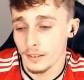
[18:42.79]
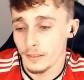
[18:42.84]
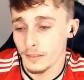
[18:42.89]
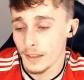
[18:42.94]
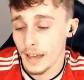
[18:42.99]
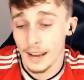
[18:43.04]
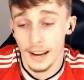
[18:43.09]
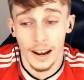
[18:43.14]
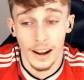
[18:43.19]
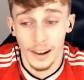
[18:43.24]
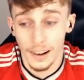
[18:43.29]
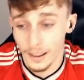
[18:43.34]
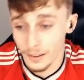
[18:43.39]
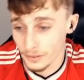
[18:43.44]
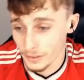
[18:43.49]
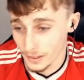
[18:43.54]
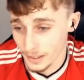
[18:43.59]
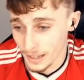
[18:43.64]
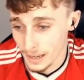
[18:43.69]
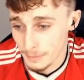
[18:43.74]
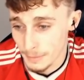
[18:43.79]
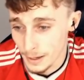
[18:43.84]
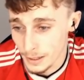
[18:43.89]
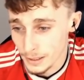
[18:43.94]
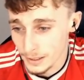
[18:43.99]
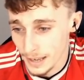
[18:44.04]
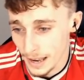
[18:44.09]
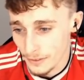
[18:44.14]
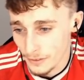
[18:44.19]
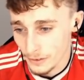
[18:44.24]
And I love it. Imagine
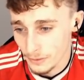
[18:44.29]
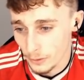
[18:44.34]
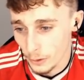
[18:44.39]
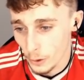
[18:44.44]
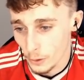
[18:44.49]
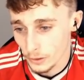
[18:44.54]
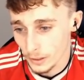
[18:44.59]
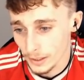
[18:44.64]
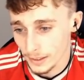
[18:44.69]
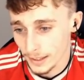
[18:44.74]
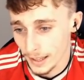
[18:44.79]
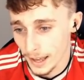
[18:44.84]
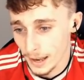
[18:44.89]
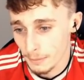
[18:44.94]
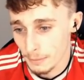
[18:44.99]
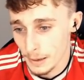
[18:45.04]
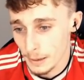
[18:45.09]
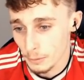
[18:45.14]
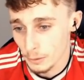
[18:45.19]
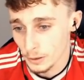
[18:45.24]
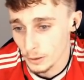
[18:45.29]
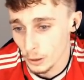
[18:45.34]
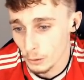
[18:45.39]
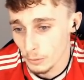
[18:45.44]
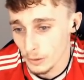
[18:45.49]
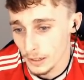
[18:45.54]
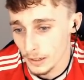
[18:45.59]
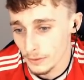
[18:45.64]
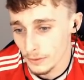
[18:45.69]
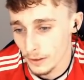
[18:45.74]
having photos like that and people still
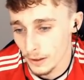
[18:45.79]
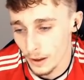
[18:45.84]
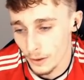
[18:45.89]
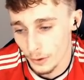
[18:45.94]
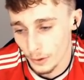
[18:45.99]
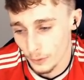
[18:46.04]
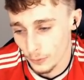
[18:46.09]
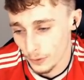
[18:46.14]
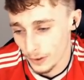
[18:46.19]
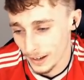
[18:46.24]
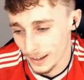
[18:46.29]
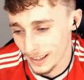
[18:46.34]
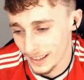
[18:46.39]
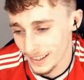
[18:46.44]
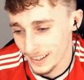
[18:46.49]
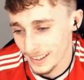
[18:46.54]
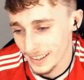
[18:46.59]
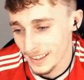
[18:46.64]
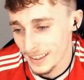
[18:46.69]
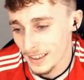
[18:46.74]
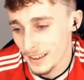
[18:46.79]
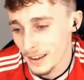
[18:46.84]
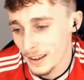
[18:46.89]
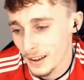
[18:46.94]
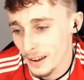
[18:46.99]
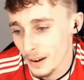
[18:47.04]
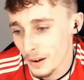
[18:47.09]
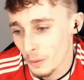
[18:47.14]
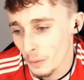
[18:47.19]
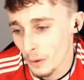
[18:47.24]
believe the Earth's flat.
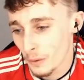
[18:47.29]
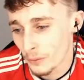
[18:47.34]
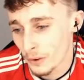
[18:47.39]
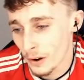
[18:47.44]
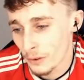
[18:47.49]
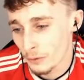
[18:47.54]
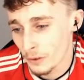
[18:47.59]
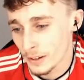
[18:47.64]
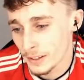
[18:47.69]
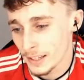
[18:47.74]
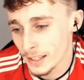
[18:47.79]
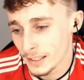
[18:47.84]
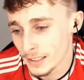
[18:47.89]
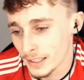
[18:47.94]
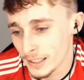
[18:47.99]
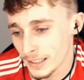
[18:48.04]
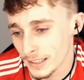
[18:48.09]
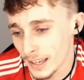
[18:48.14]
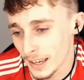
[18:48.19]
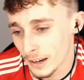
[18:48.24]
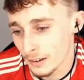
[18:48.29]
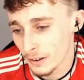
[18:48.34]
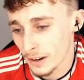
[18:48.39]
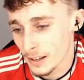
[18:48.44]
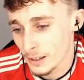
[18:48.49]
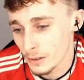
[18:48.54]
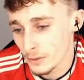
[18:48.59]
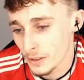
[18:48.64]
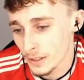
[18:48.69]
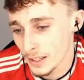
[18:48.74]
153 Disney is getting crazy
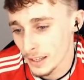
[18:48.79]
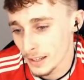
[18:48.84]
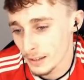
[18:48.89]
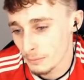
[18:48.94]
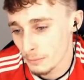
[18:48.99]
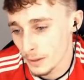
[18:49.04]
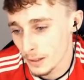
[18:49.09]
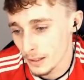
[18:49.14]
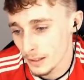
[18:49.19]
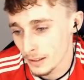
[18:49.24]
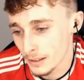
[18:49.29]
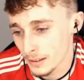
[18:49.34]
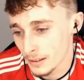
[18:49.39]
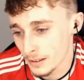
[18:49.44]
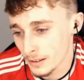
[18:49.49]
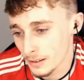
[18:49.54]
with these hidden Mickeys.